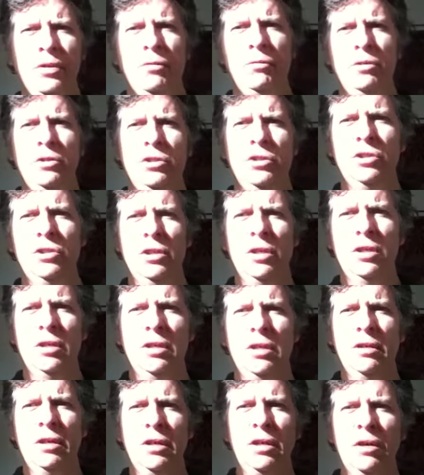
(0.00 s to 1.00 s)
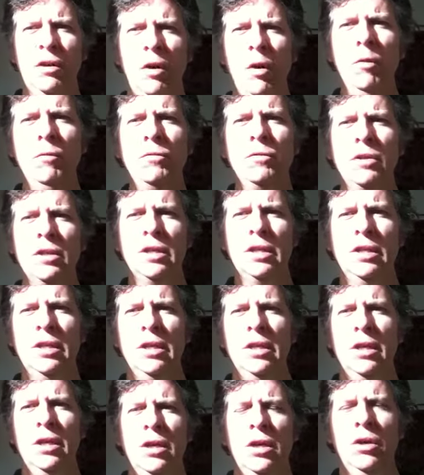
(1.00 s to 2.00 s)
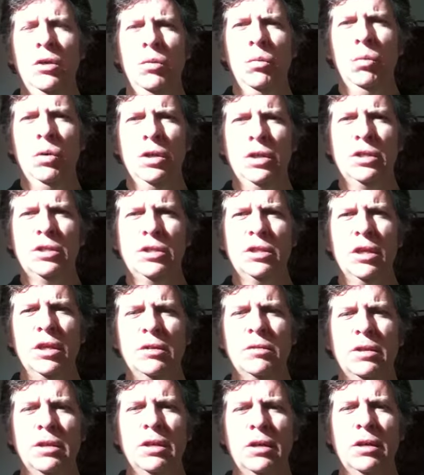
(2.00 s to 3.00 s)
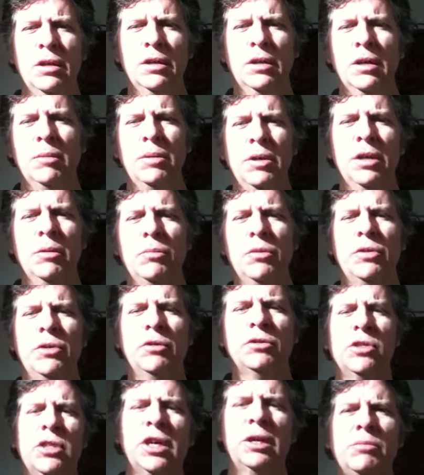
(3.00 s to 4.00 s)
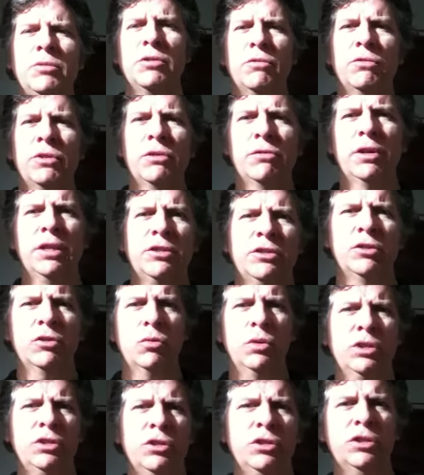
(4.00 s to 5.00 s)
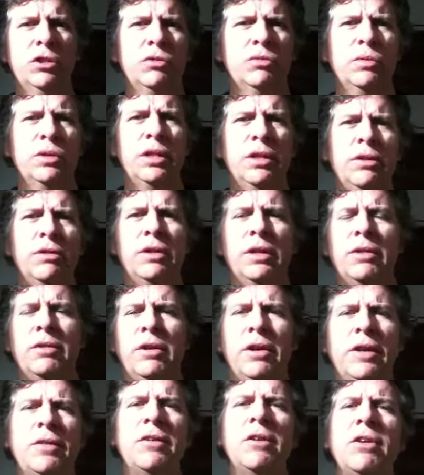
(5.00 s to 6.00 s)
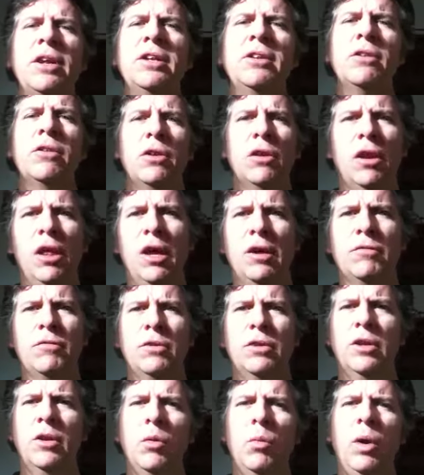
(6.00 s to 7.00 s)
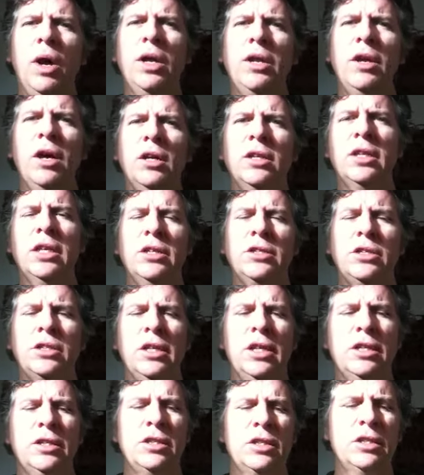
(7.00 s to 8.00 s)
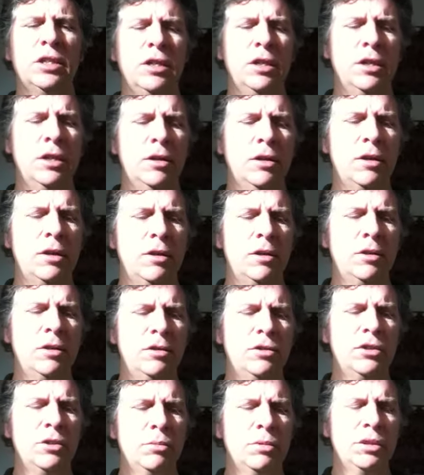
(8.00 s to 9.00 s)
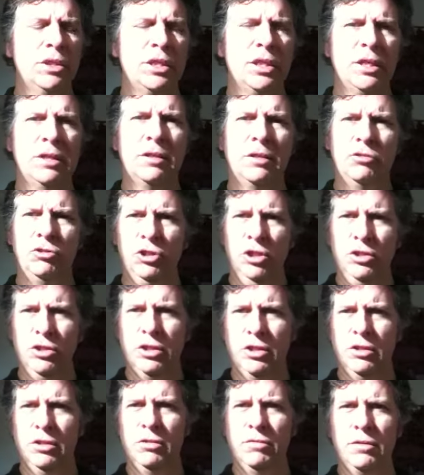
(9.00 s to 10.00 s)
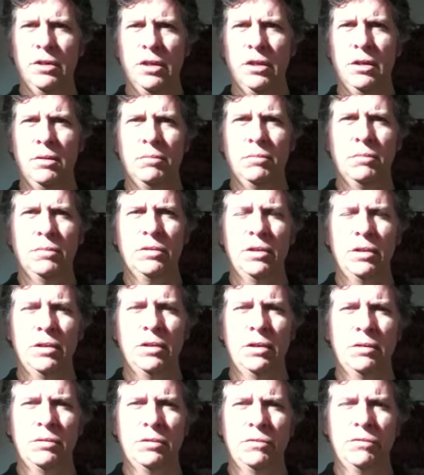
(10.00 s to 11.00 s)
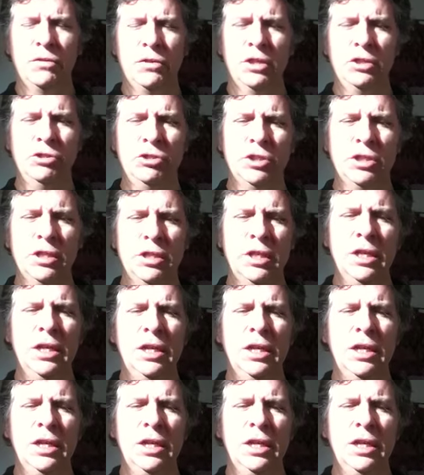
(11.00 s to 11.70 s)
which hopefully one is not coming up with those types of regrets and questions when they're at their end of their life. Why not, as someone said, Justin in Varengia,